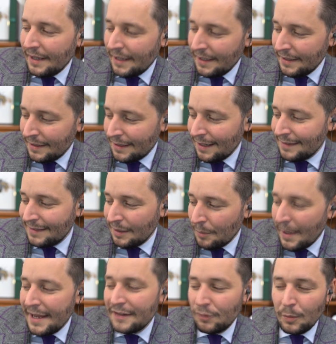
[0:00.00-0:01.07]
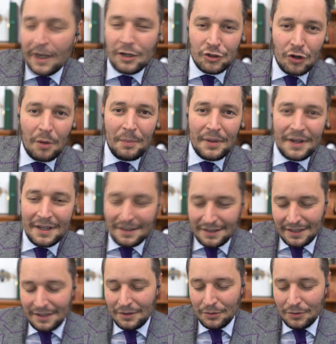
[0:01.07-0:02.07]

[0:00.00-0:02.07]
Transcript: in a classic menswear shop, and